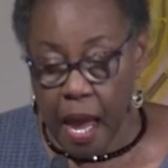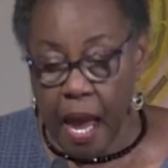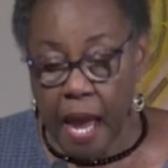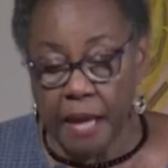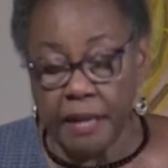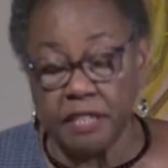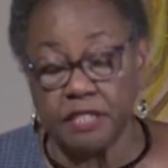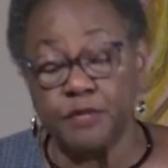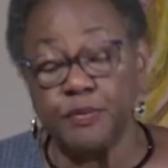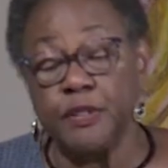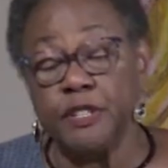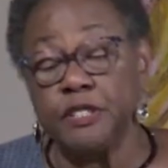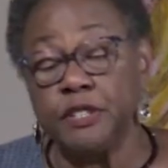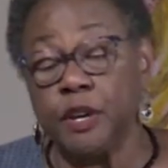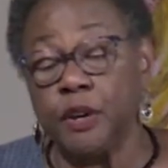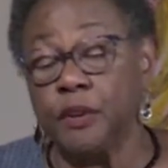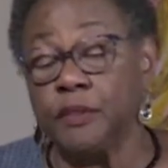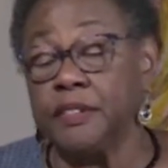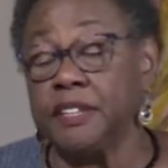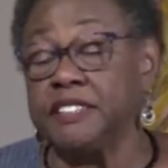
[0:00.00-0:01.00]
And as we
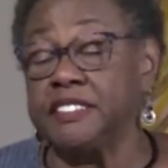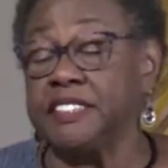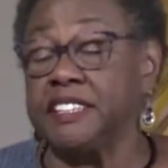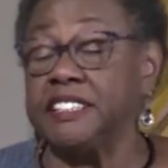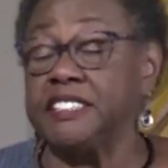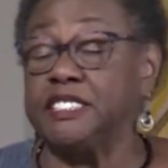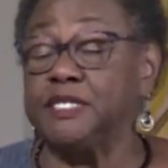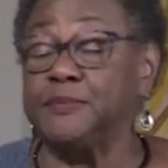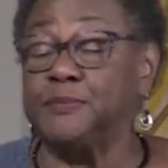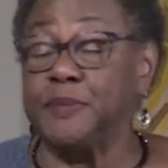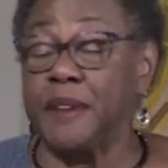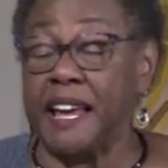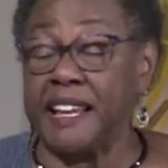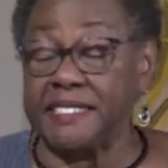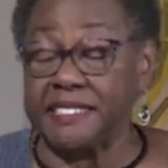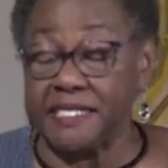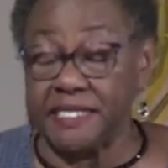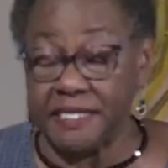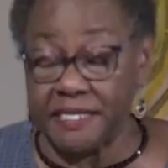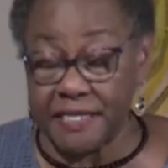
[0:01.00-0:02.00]
know that these
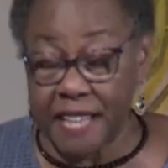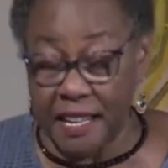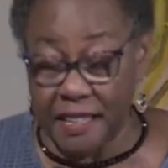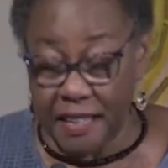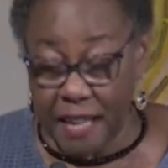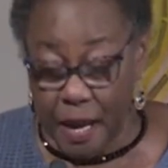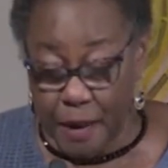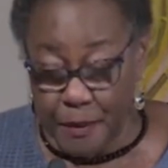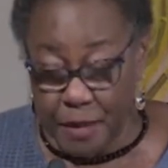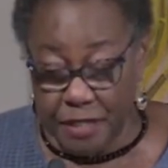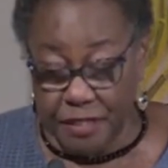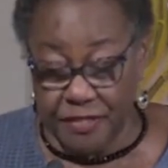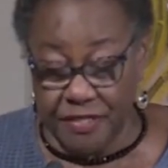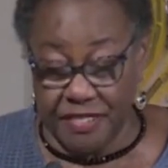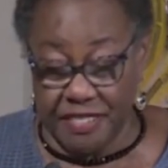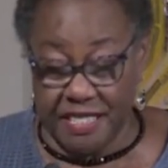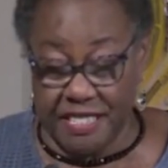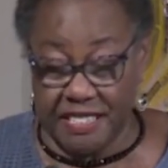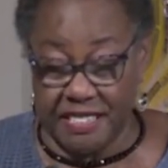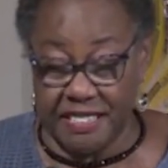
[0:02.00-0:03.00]
blessings are coming for
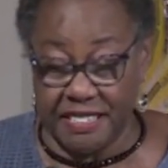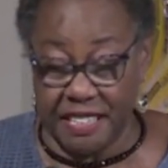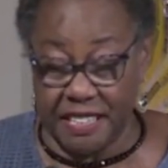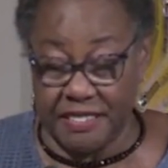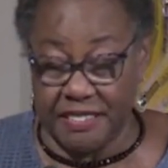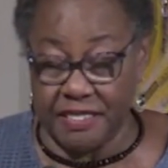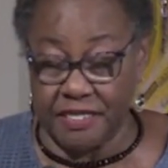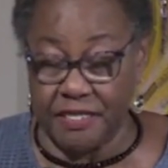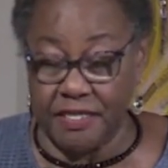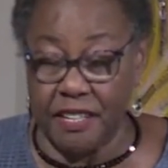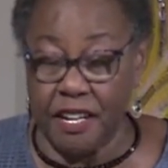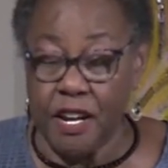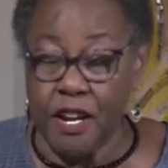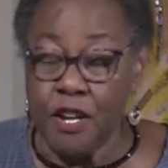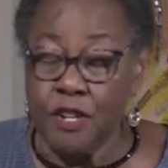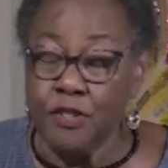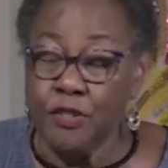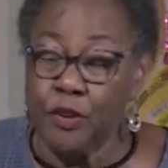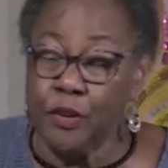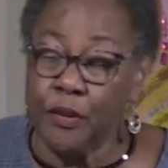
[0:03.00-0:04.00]
this center,
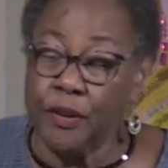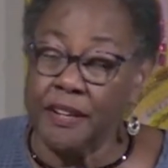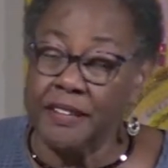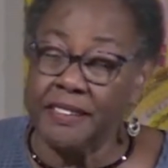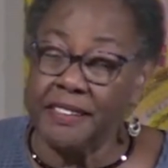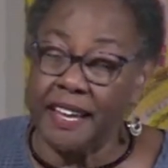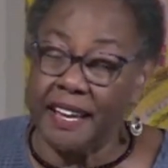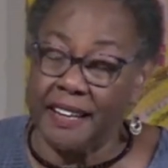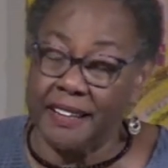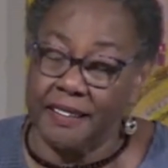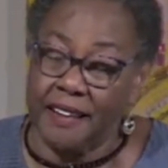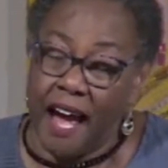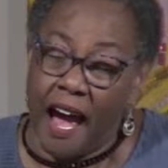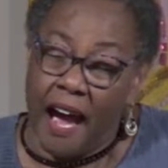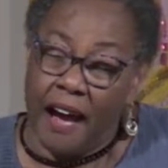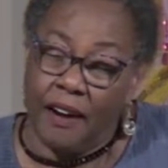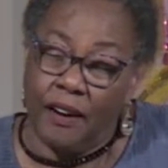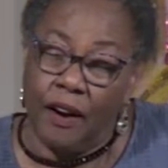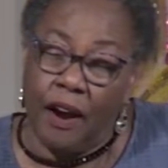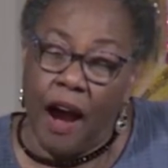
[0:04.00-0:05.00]
knowing that
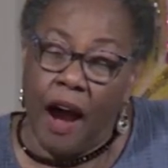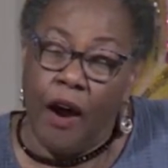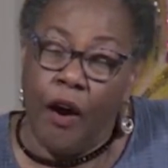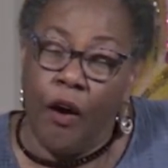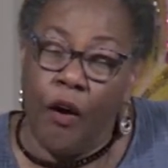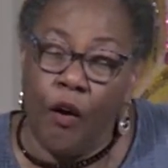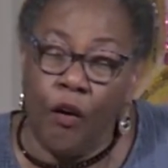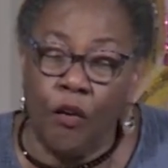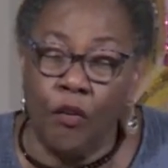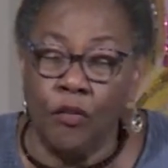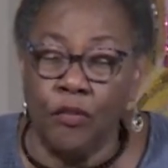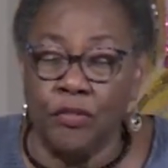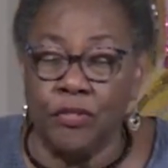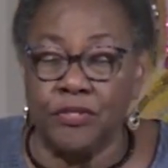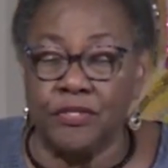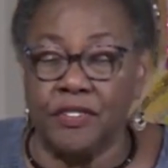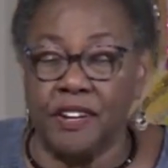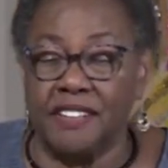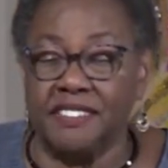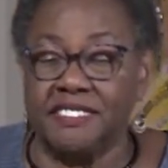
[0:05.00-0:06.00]
our whole
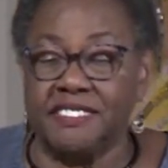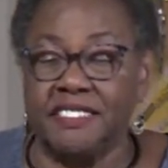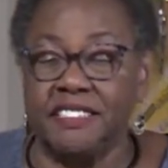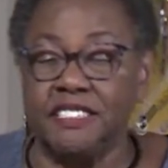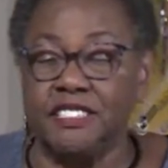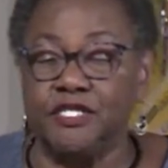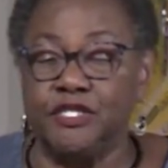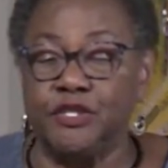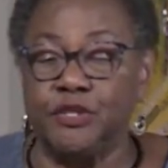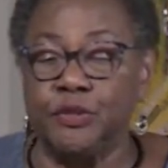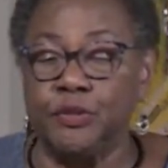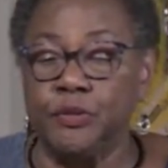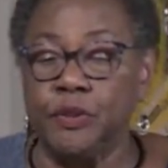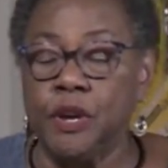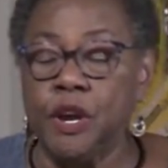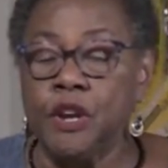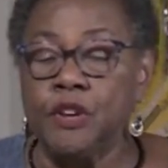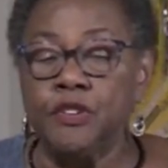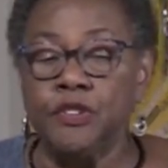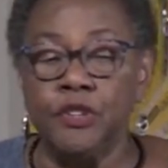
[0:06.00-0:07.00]
thrust is to
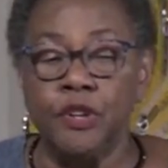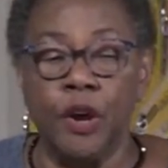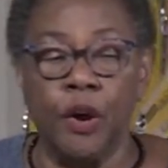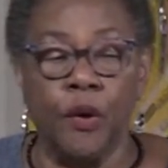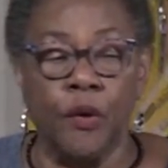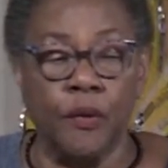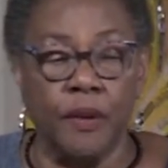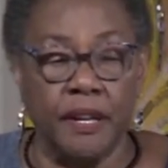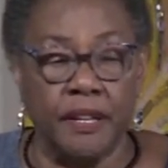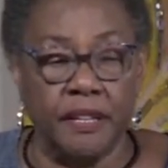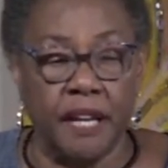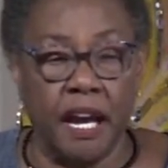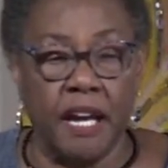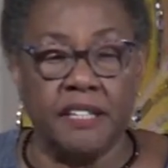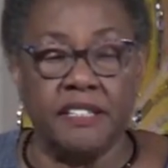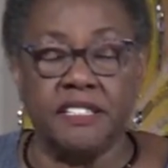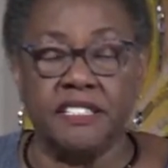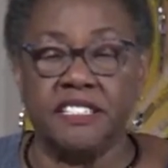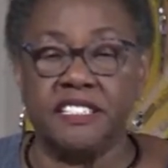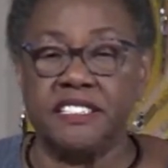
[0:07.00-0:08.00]
know and
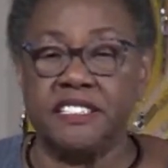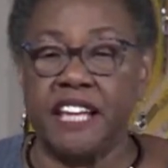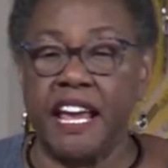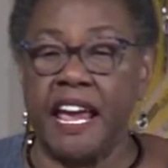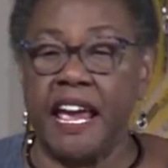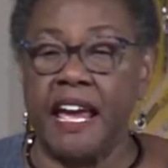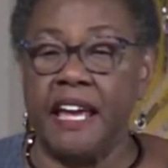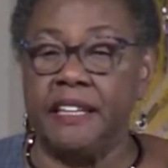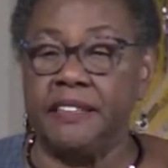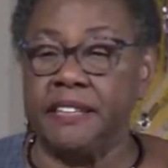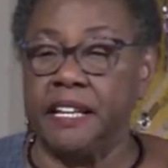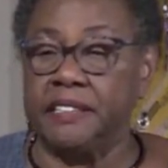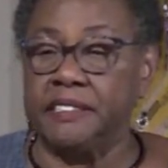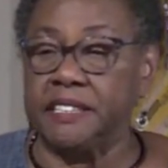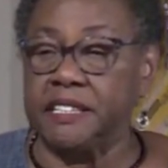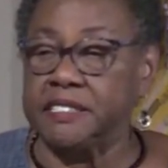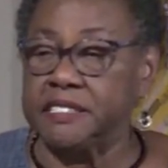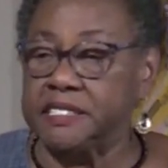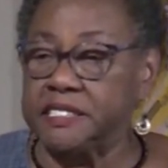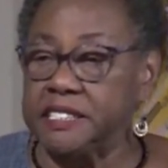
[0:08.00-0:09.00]
understand that
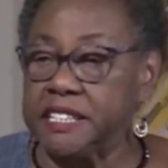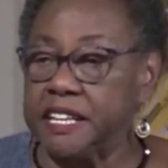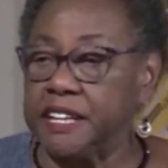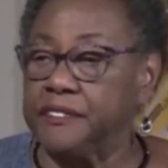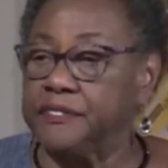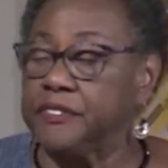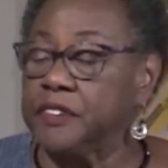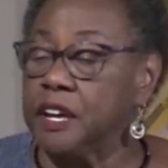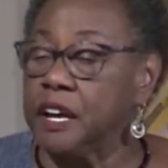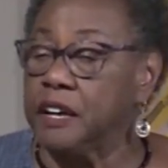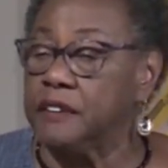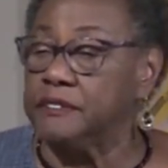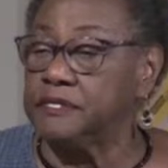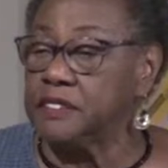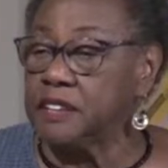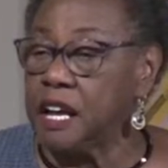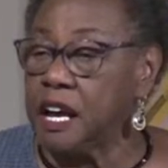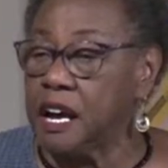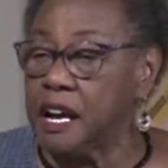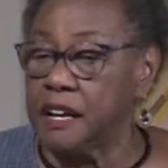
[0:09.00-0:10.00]
this gift of
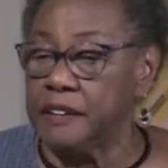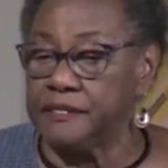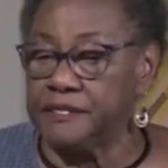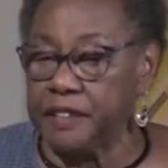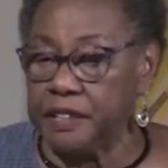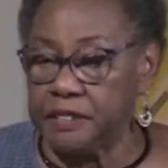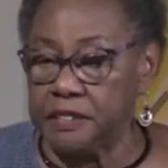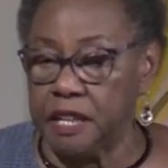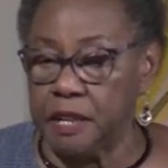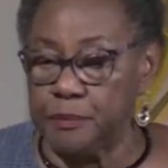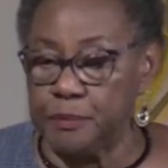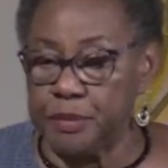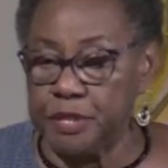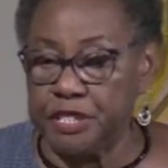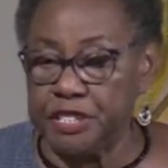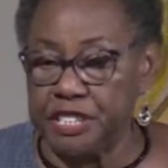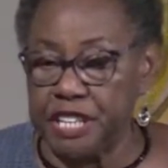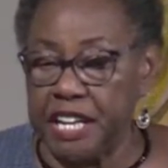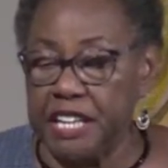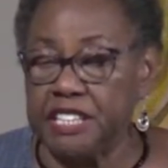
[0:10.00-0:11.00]
love and
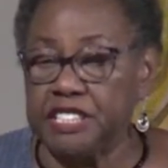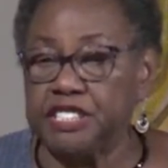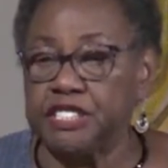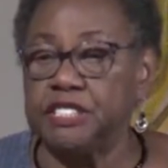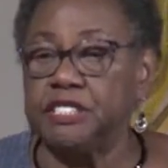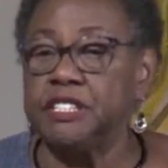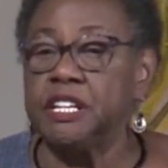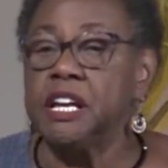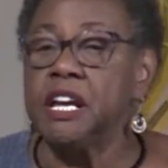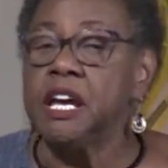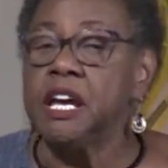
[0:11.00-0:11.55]
appreciation